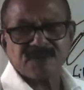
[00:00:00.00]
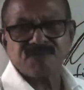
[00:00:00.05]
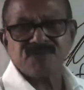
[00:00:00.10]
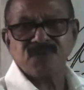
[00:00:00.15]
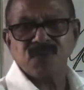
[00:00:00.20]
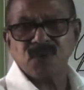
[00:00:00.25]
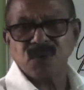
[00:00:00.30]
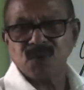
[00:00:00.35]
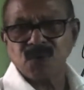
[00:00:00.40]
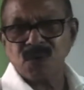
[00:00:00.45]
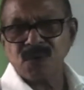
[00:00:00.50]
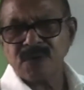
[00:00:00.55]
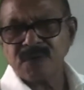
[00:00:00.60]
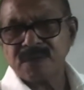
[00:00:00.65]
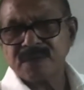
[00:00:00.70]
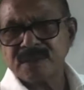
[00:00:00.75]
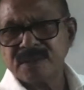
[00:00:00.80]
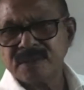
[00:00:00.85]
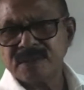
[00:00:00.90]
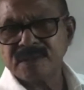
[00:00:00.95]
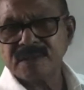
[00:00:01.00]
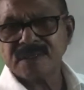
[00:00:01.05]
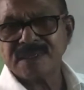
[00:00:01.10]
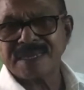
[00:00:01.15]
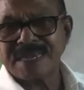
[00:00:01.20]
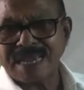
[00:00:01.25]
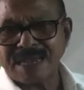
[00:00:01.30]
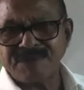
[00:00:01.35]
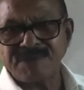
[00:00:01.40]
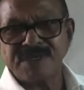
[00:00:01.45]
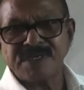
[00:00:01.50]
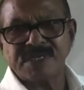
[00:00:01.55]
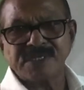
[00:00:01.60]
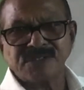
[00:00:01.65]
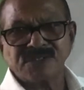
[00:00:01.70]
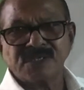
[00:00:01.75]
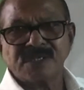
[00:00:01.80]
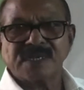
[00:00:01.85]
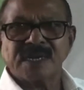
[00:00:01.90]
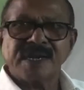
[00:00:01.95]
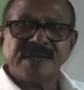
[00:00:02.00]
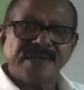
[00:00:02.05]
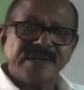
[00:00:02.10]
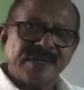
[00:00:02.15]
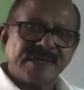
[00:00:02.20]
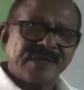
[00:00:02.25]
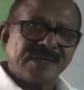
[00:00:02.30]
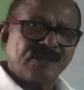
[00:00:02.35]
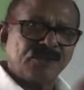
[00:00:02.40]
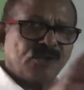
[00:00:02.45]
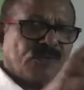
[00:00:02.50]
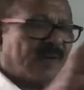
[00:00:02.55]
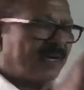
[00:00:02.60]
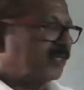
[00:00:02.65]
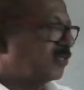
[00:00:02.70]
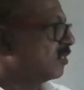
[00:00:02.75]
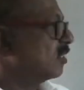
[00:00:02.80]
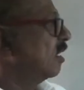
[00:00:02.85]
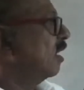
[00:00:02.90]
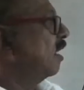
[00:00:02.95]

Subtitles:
four cavities running lengthwise,